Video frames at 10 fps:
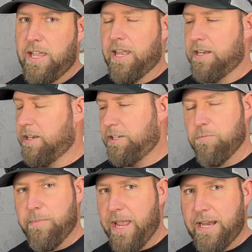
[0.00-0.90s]
and
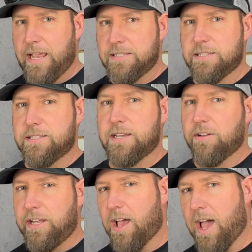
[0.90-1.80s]
you may
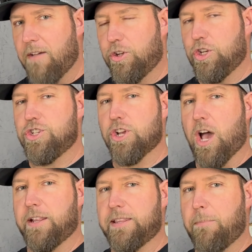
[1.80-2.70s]
necessarily not have a good
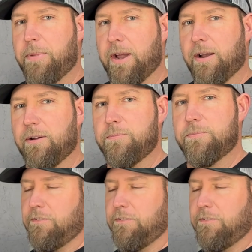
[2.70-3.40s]
shot at that bear.